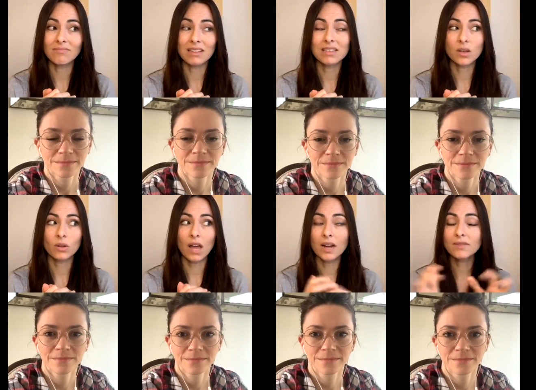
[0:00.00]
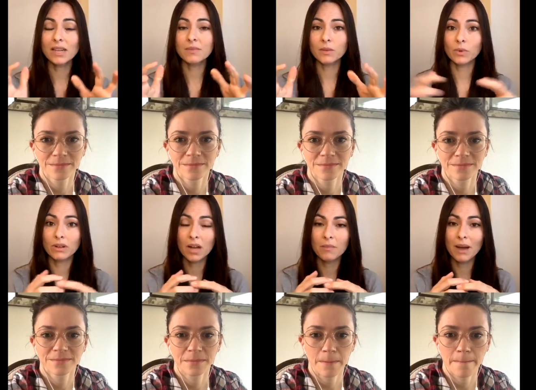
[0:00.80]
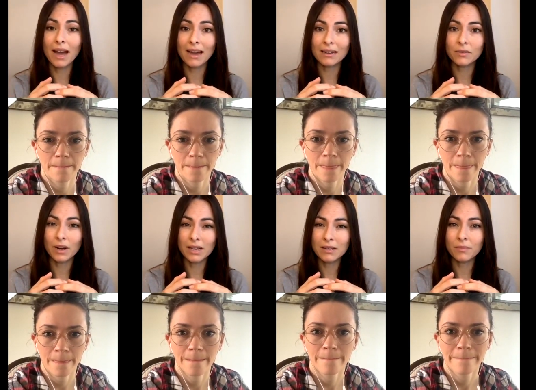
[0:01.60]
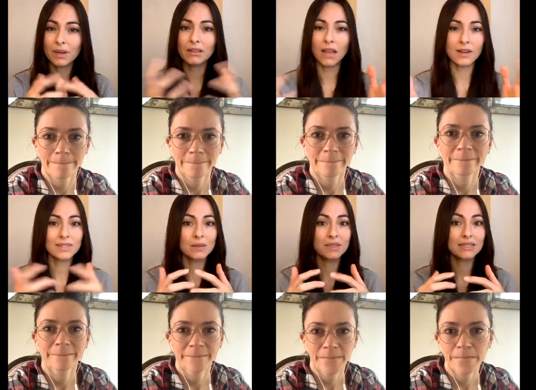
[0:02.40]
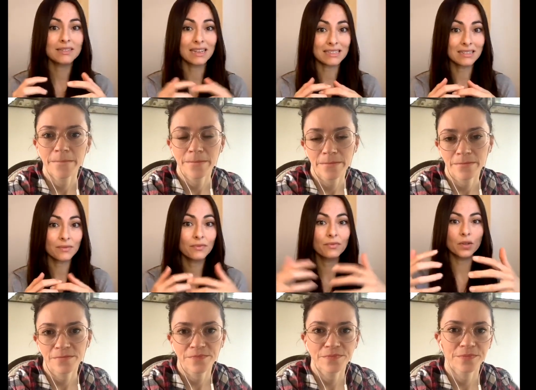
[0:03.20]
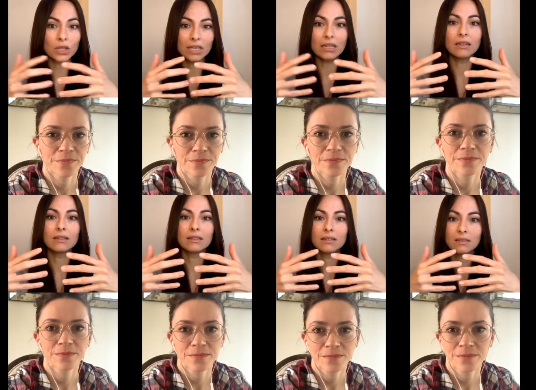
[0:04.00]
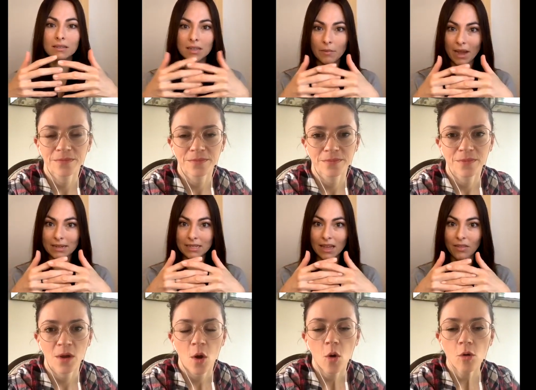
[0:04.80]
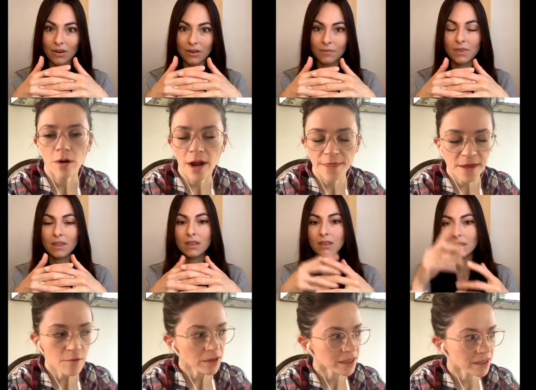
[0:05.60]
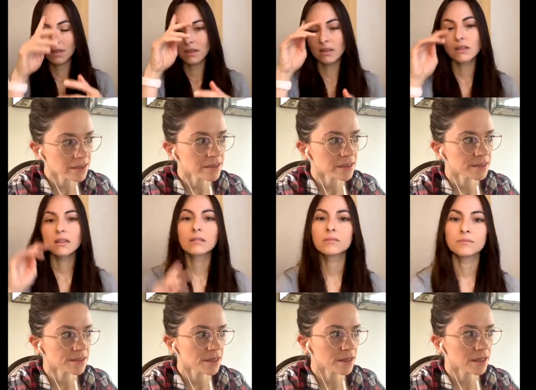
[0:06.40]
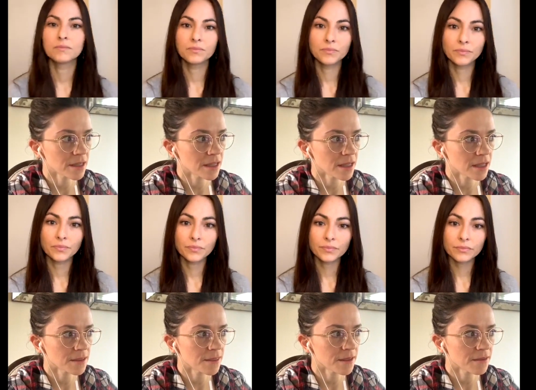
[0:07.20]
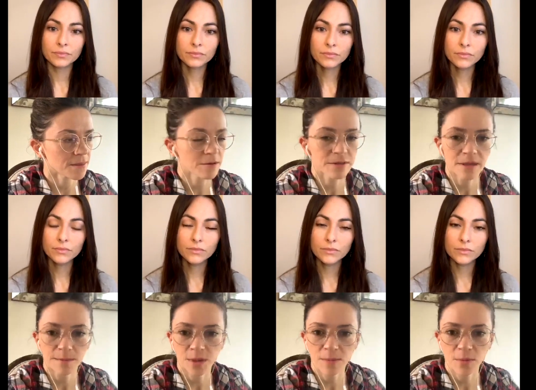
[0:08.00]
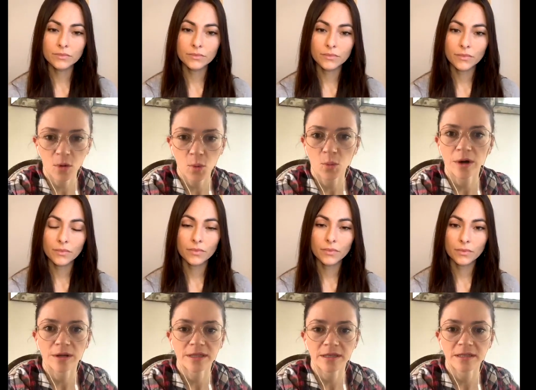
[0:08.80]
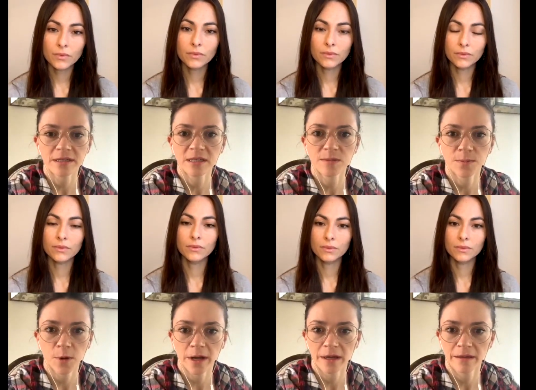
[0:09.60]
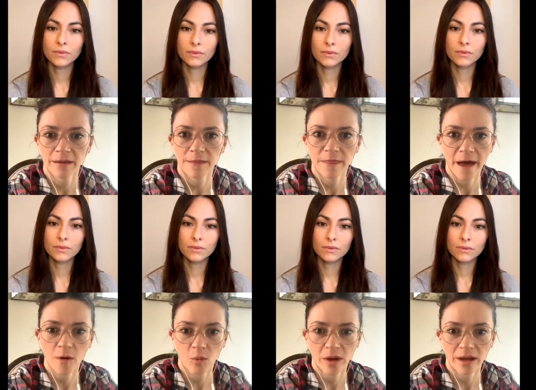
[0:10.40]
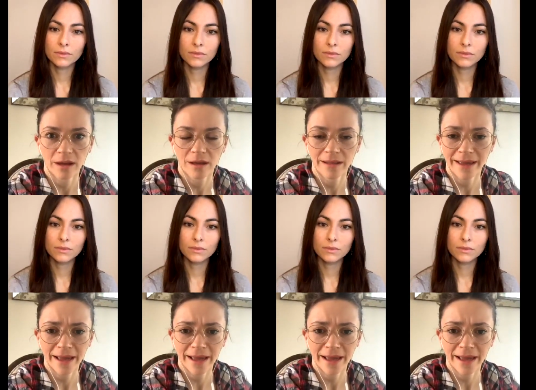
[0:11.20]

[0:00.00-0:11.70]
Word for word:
Speaker 1: And so a lot of times it will come back, right? But a lot of times it doesn't fully come back together. Or I
Speaker 2: think what it is is that there's some people where it doesn't spread that way. Like I